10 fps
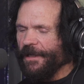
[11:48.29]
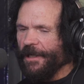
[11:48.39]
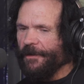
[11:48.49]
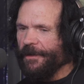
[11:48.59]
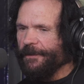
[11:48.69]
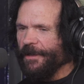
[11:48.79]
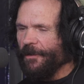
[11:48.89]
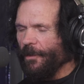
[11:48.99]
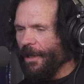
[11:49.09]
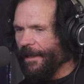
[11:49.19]
hour,
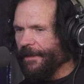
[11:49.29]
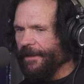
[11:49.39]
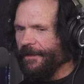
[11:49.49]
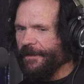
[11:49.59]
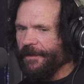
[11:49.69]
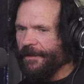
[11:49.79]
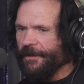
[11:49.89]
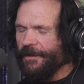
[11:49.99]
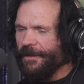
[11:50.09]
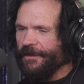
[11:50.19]
walking, and then
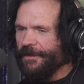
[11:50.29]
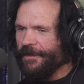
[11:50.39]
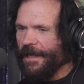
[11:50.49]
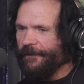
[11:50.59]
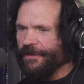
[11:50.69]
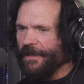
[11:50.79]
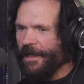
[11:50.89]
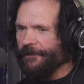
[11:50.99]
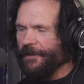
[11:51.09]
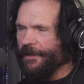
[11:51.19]
you can just average it
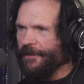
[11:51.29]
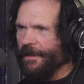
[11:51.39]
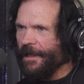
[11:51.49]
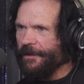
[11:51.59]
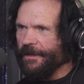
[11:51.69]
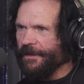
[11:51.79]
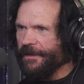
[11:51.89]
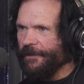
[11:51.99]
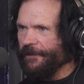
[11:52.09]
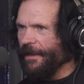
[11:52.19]
out for 15 hours. You get
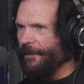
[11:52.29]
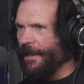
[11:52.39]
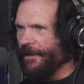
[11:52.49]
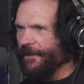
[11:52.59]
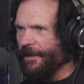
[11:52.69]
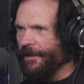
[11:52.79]
75 miles,